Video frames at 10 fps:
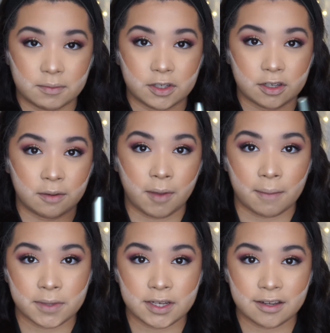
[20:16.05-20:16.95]
I'm just gonna
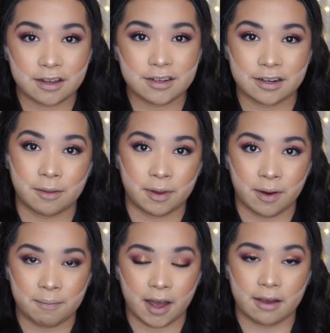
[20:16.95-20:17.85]
pop these on and I'll be
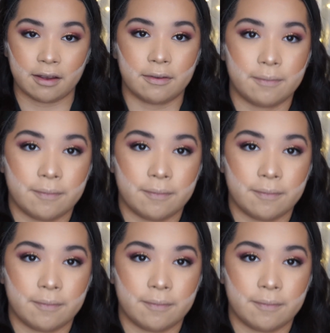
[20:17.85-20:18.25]
right back.